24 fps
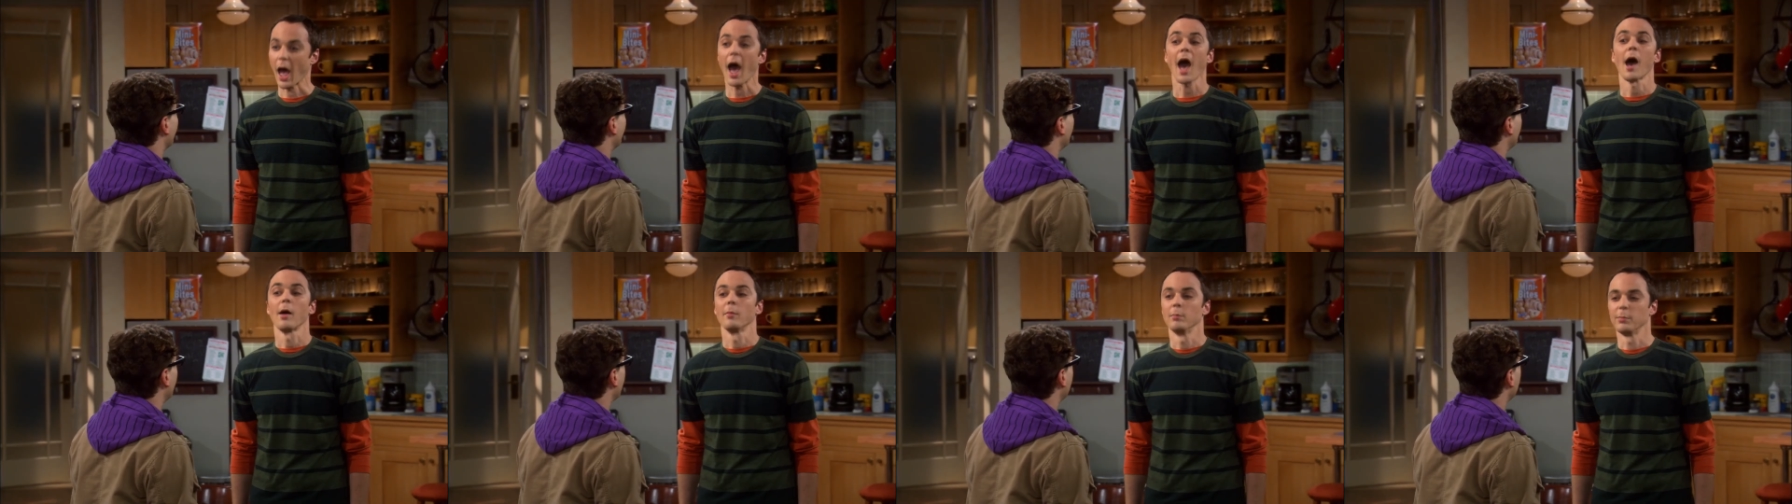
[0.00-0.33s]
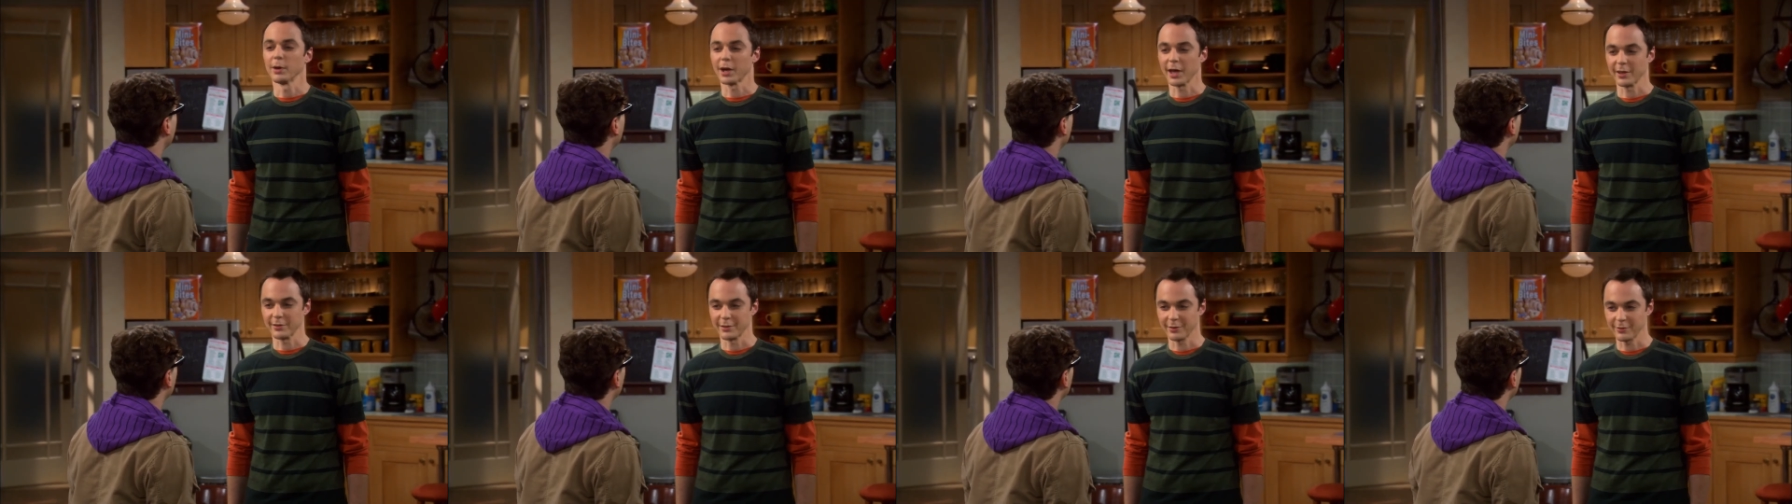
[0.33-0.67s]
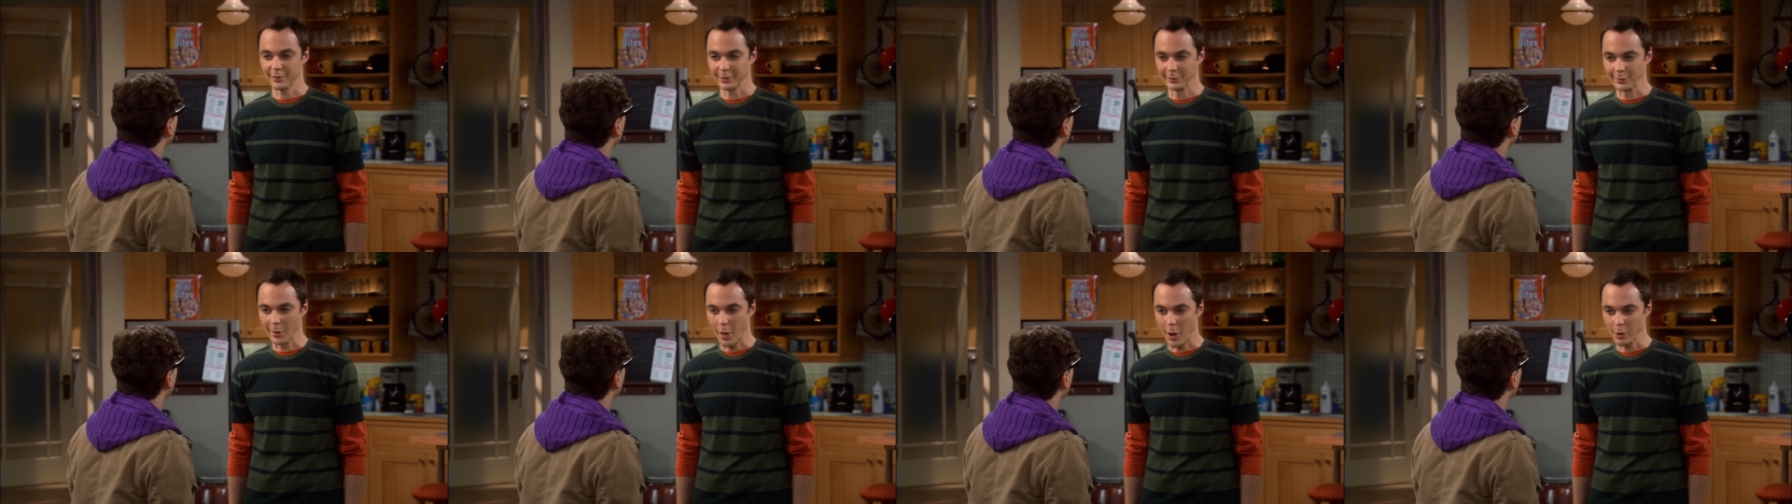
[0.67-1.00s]
Ah, because it's
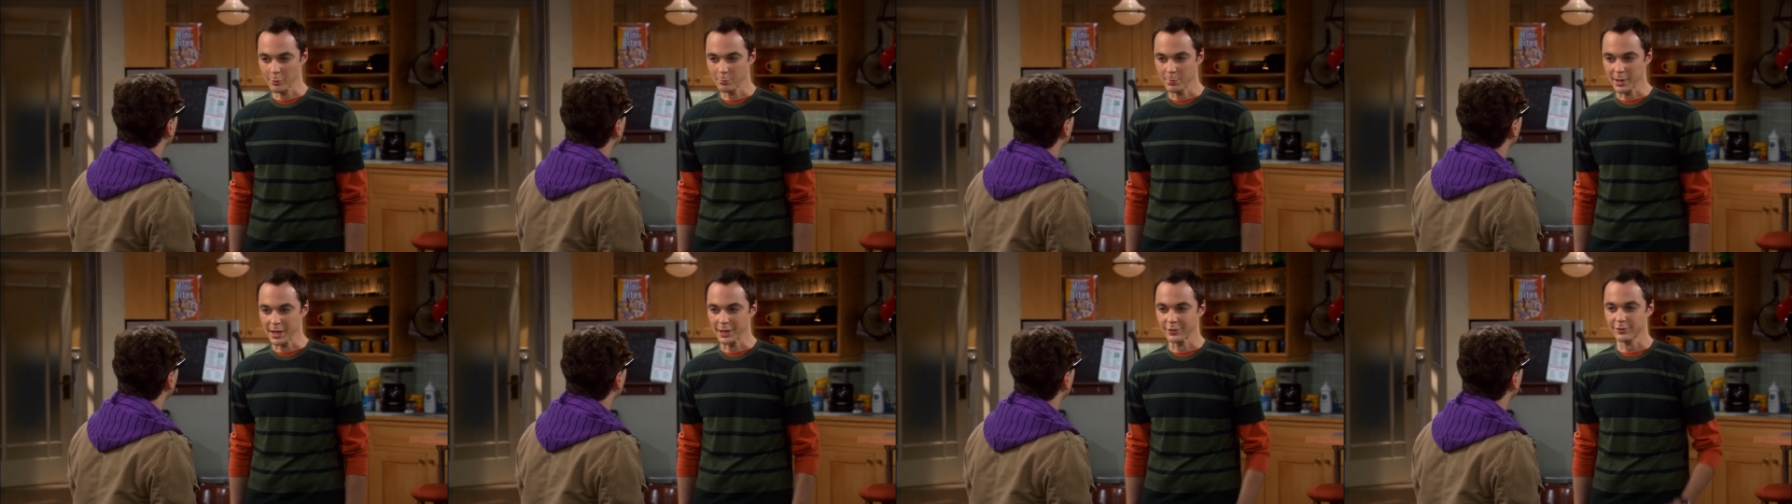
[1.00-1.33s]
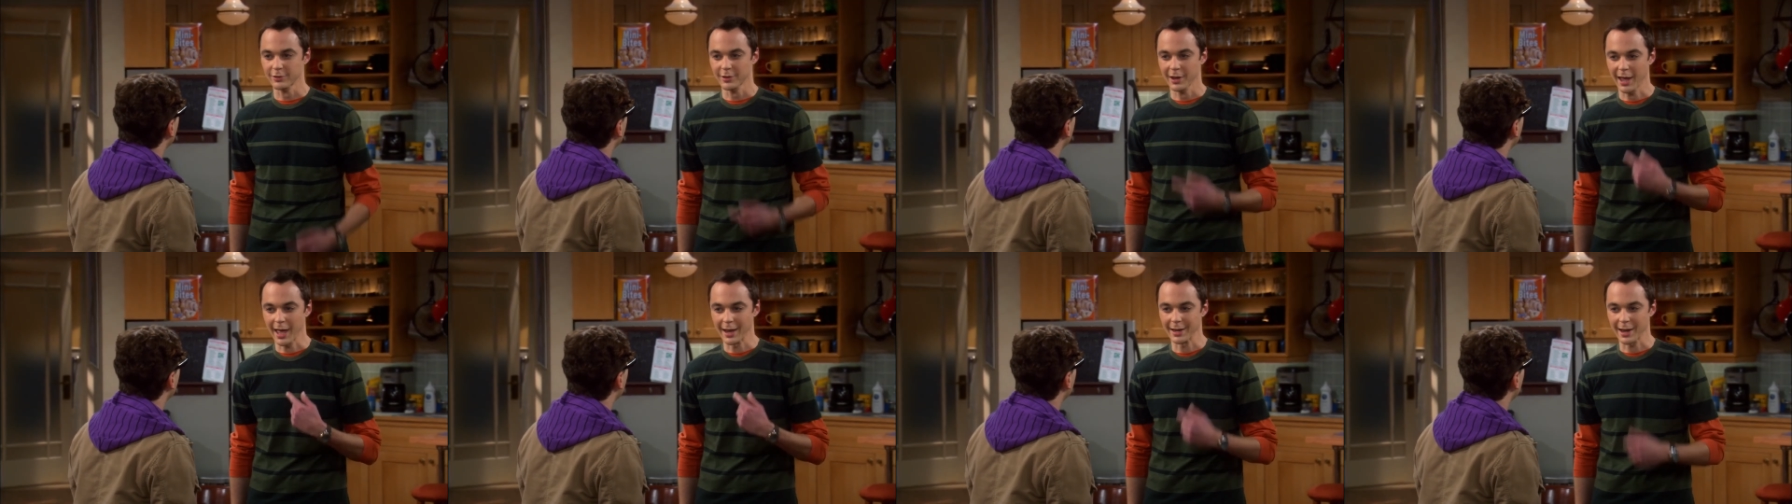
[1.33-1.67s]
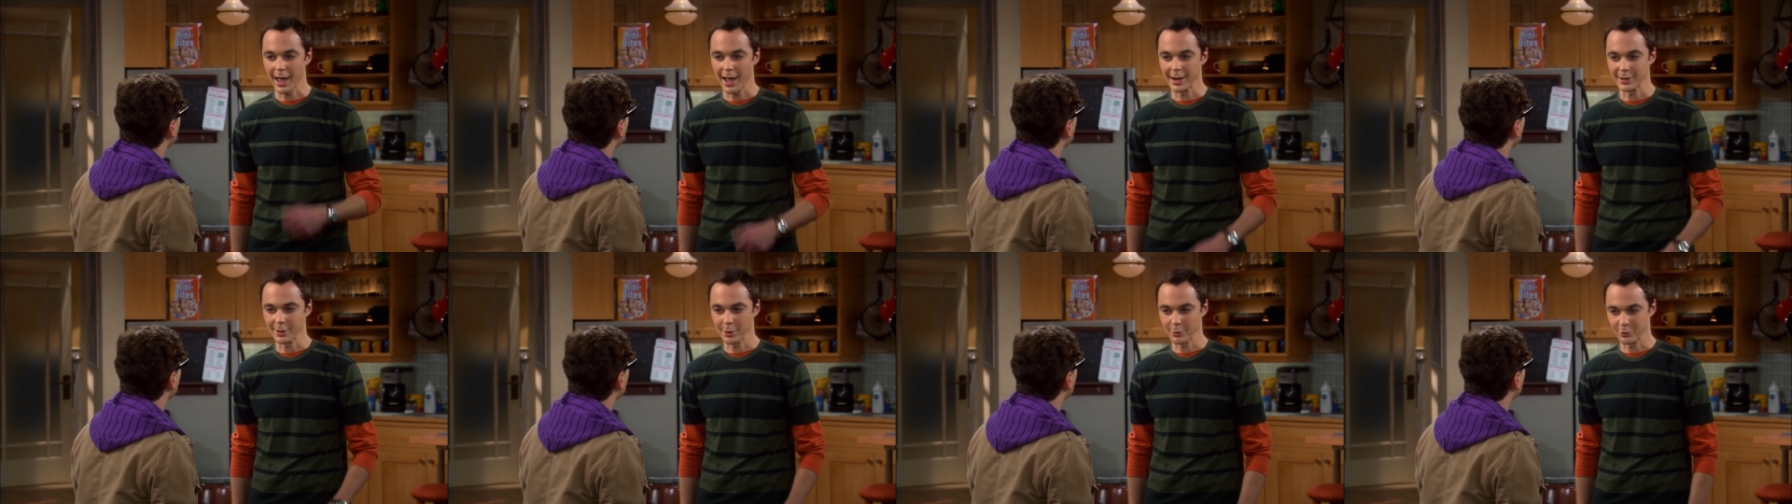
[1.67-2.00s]
in Long Beach and
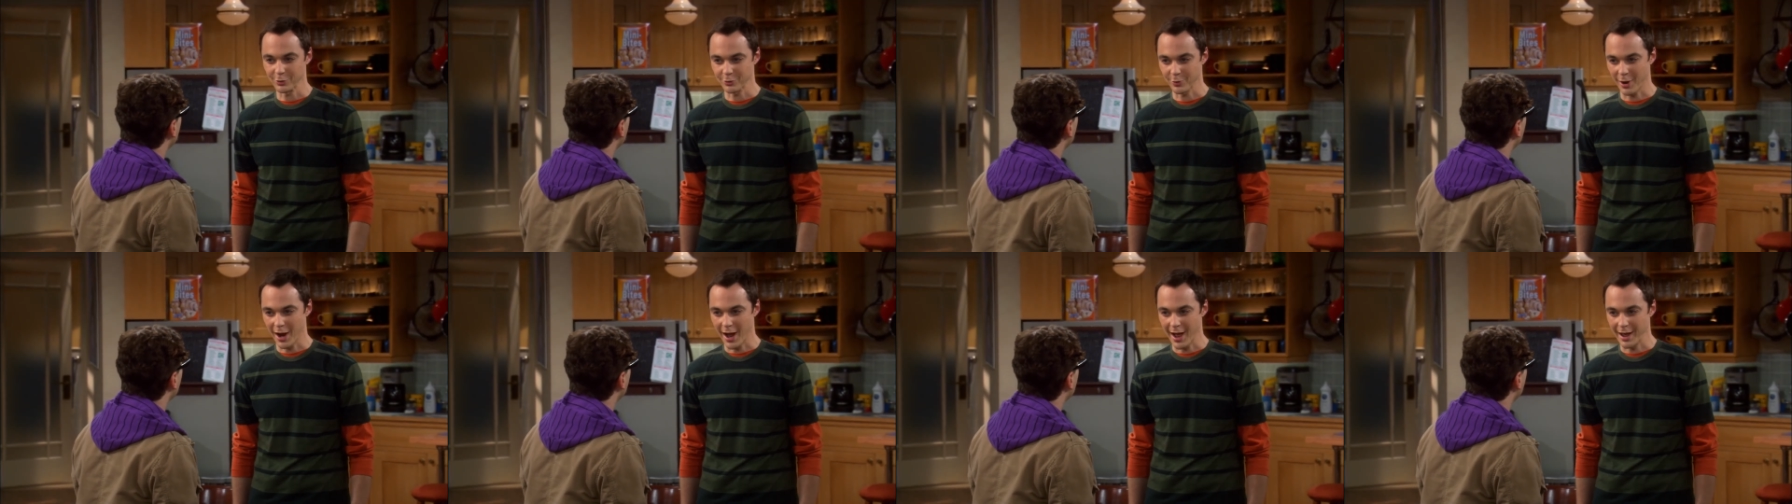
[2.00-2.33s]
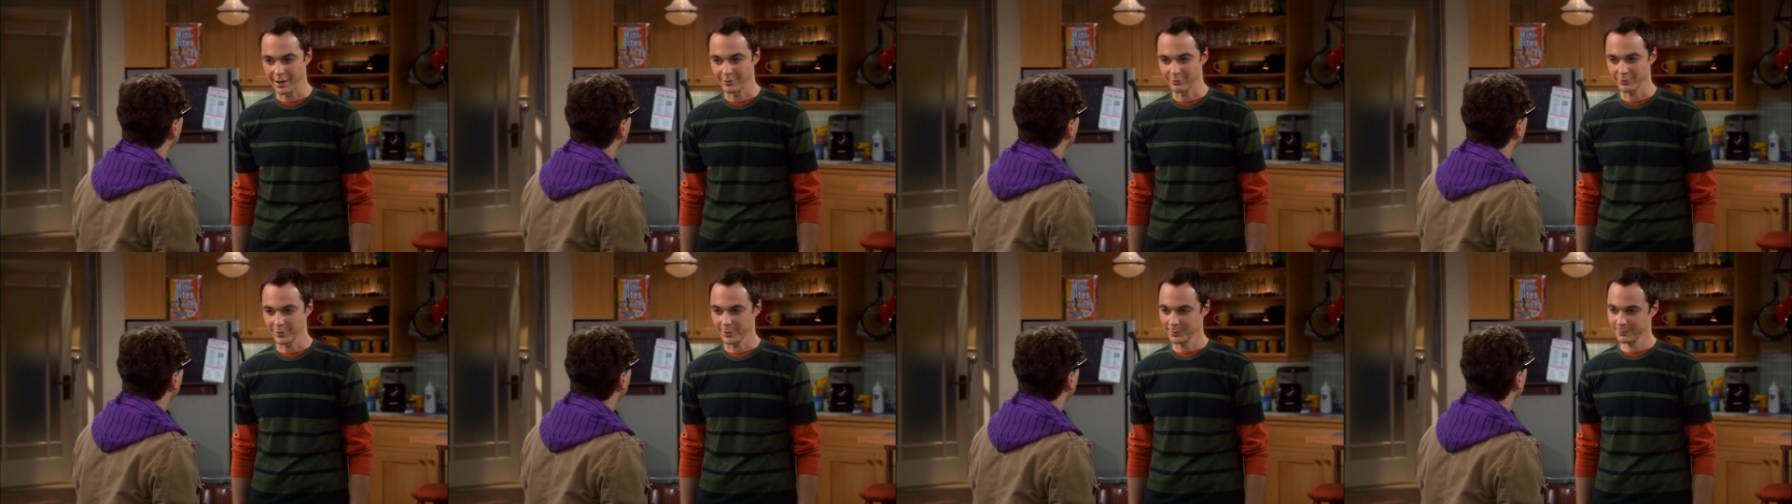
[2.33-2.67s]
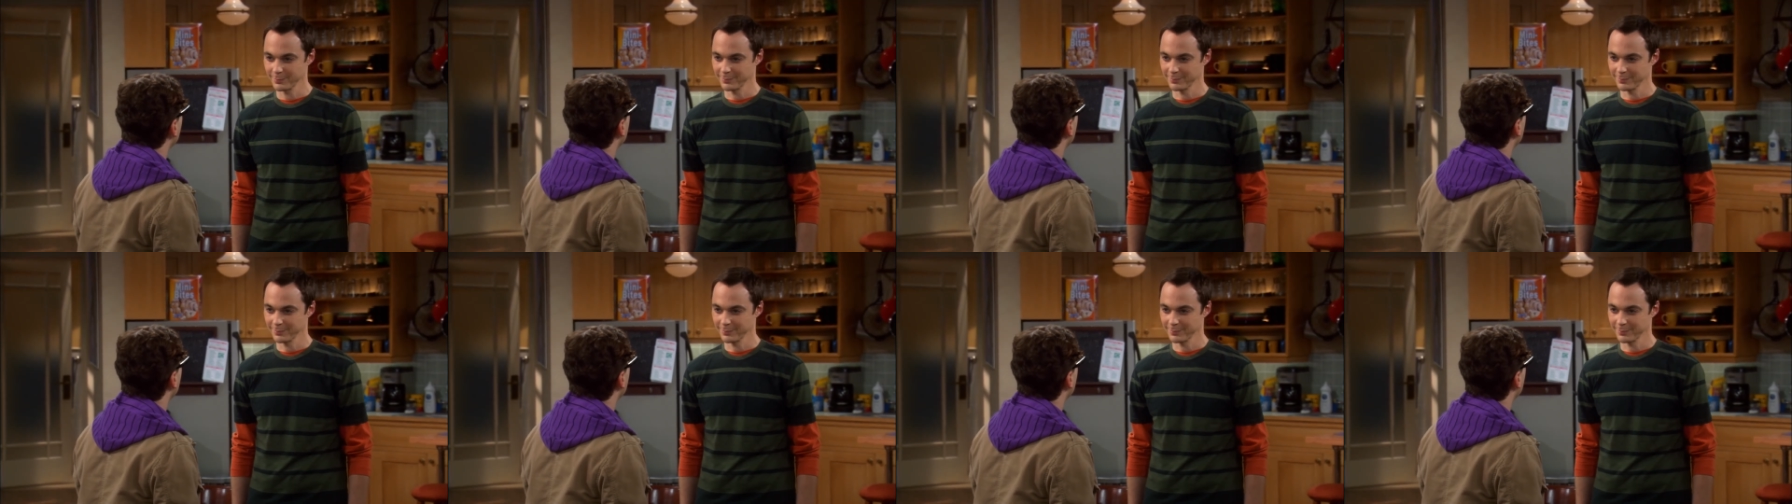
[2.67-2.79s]
I don't drive.